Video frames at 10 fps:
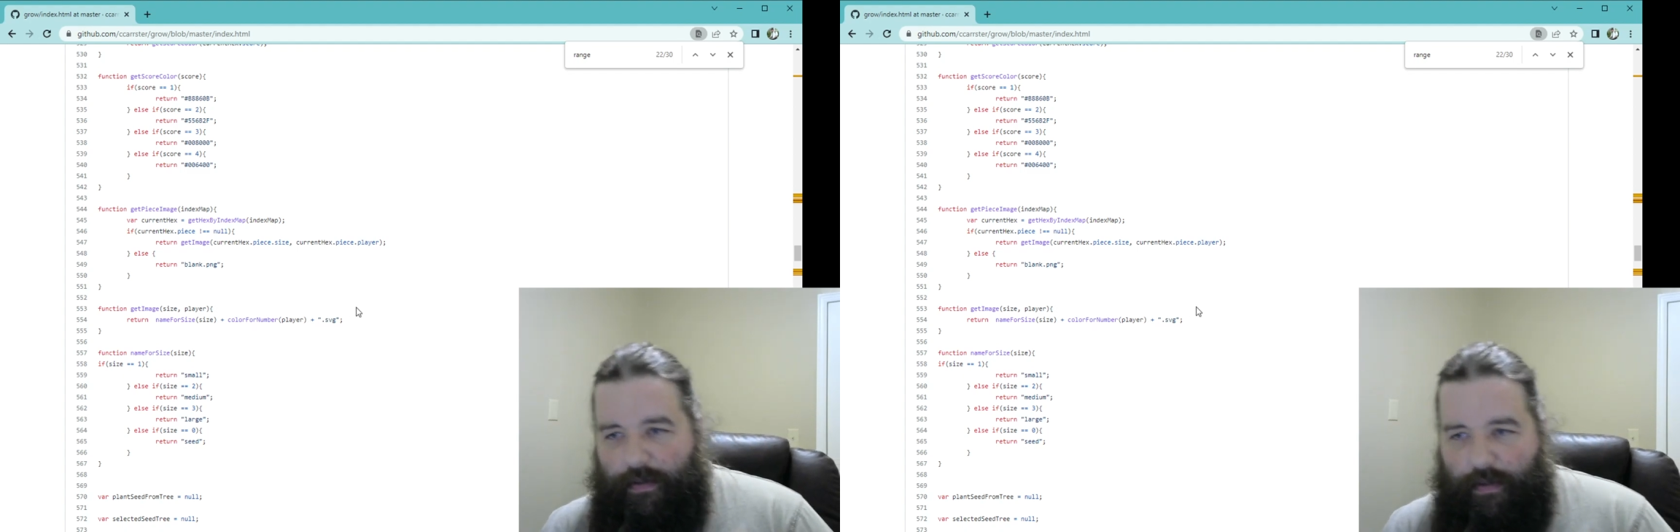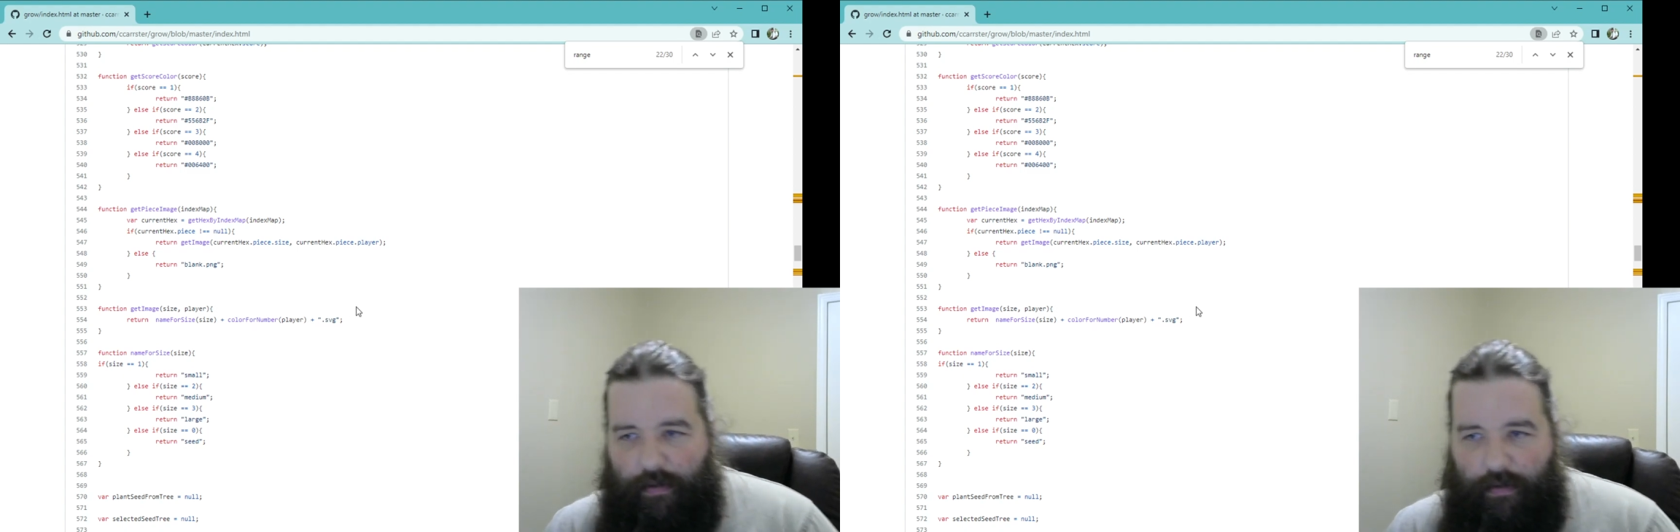
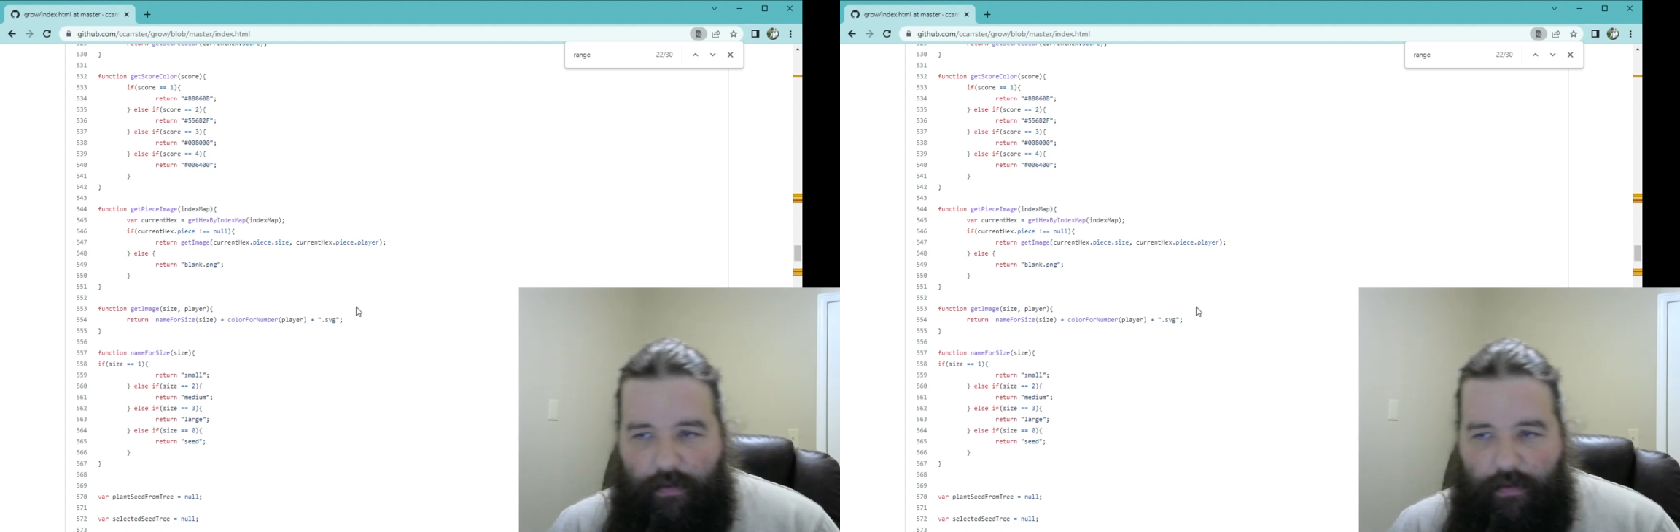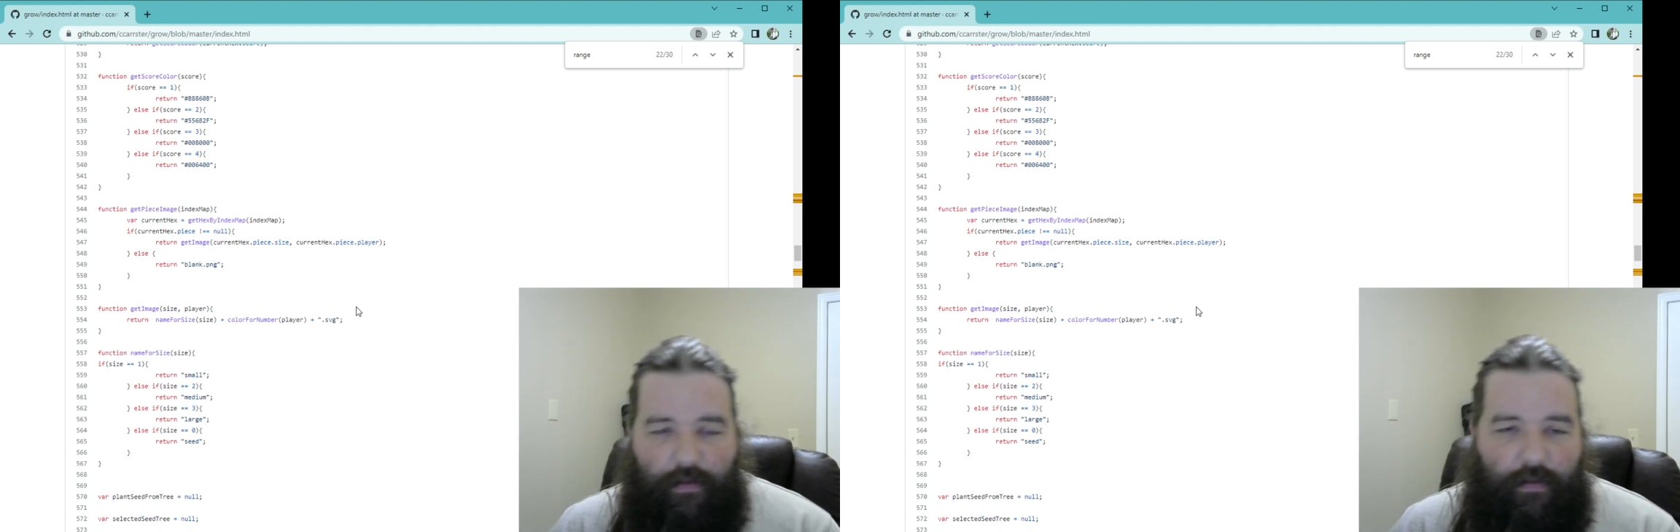that are
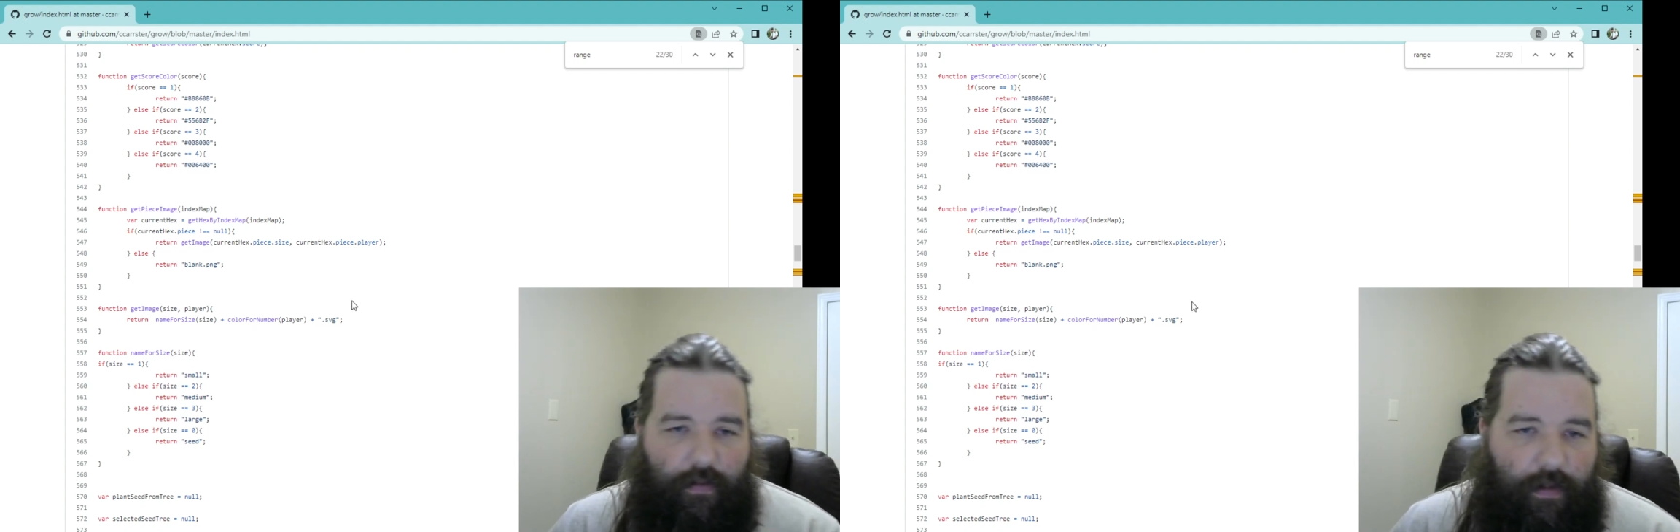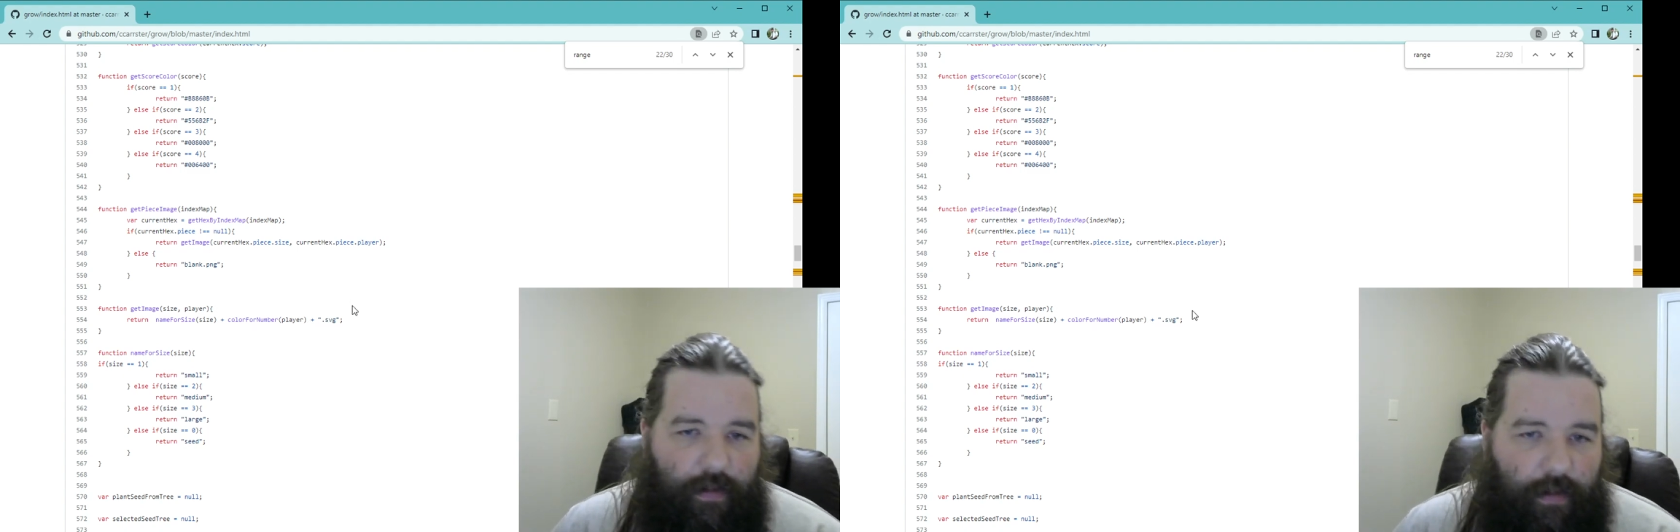
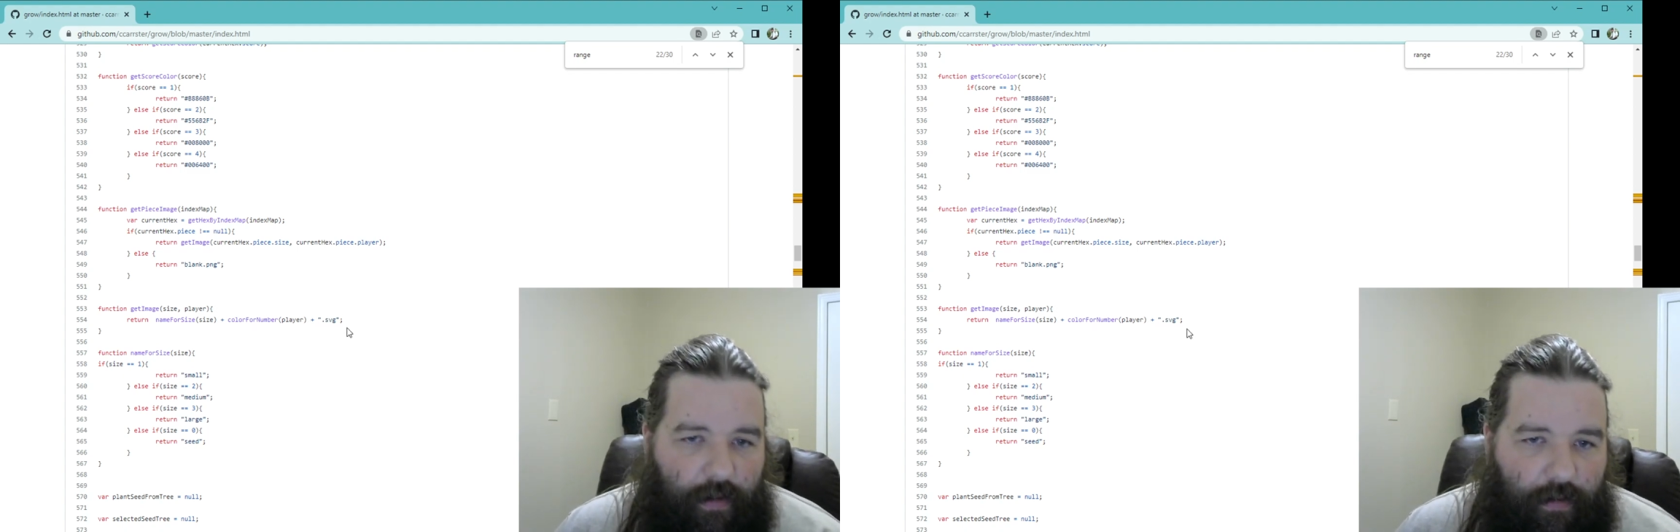included